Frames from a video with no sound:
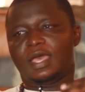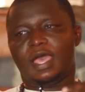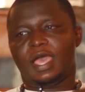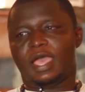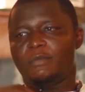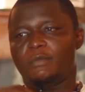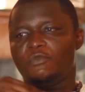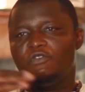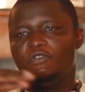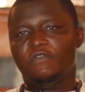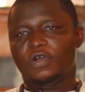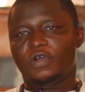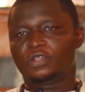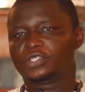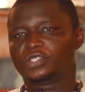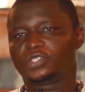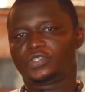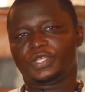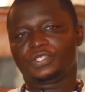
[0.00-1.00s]
I move
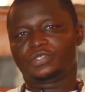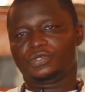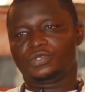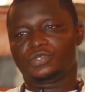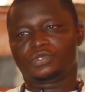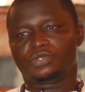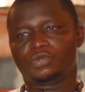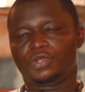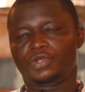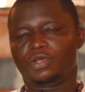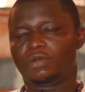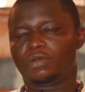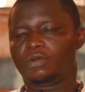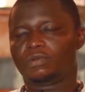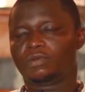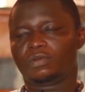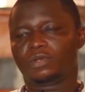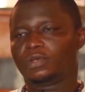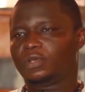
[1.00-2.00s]
on straight to the
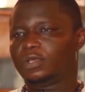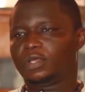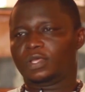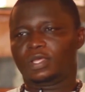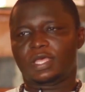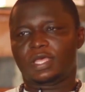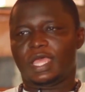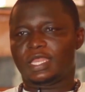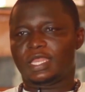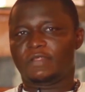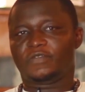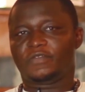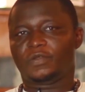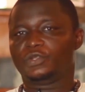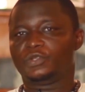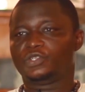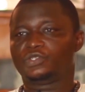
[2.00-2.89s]
studio, and then from the